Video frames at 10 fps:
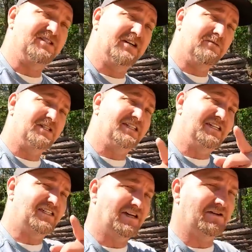until we
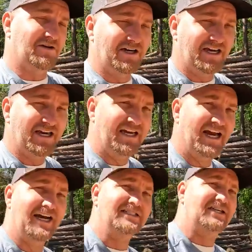see each other again,
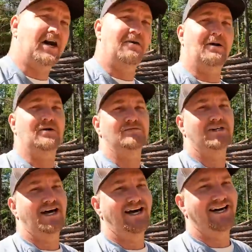guys, come on,
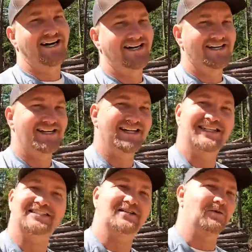
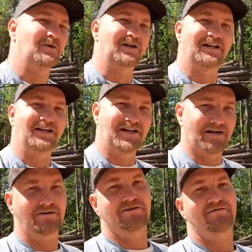let's go on
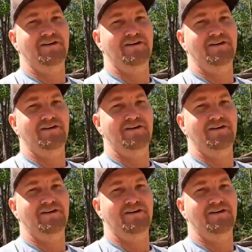another